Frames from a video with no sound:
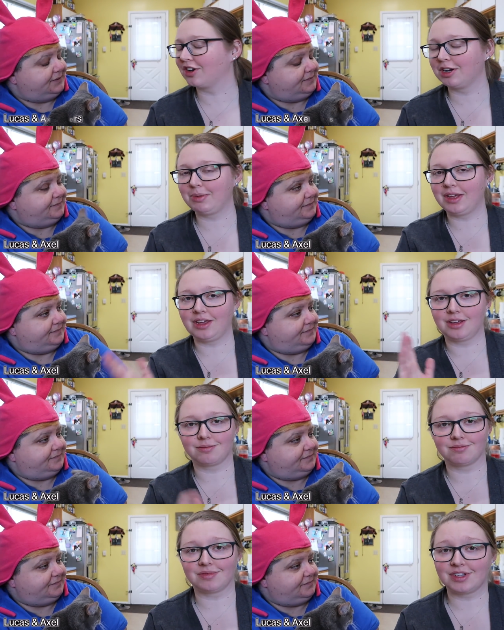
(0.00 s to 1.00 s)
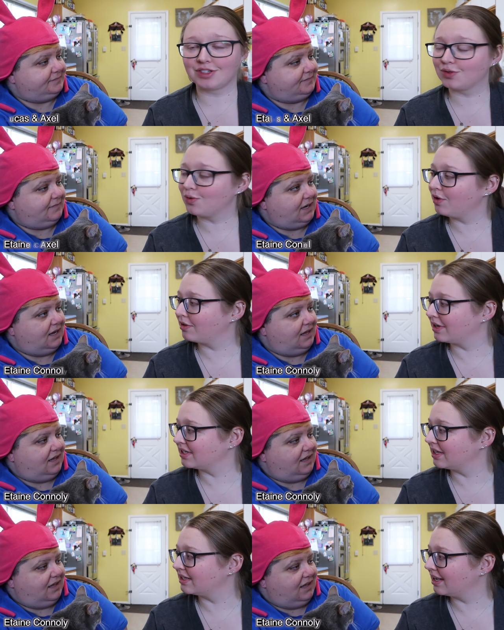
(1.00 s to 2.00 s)
Speaker 1: you're going to be in school the
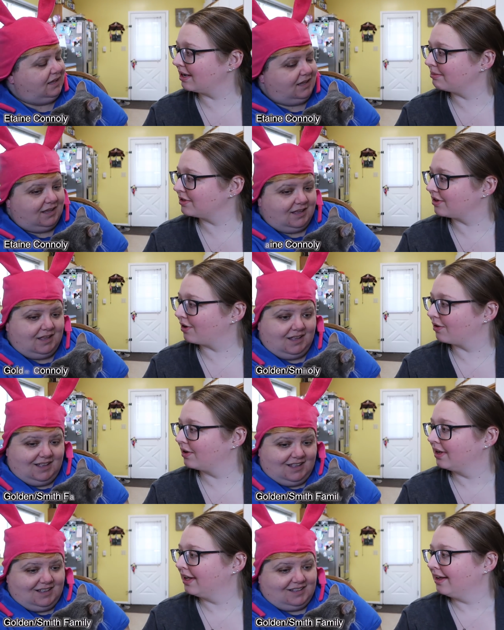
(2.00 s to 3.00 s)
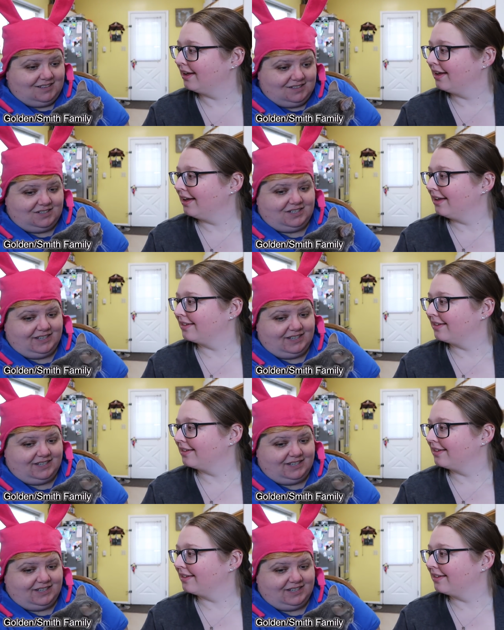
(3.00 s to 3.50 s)
rest of the time, so yeah.